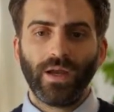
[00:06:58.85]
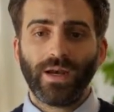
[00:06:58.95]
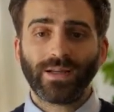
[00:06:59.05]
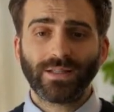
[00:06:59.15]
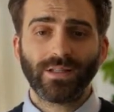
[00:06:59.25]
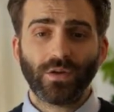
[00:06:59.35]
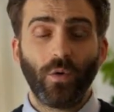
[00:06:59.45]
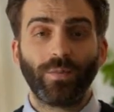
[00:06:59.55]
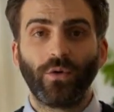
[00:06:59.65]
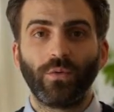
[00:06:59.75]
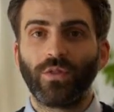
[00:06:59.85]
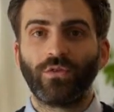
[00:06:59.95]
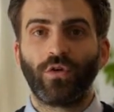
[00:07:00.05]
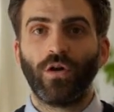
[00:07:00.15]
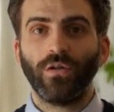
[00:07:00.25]
Next is opioid
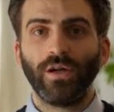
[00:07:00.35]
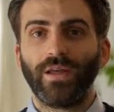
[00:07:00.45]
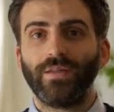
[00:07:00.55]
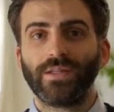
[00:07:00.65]
withdrawal, and this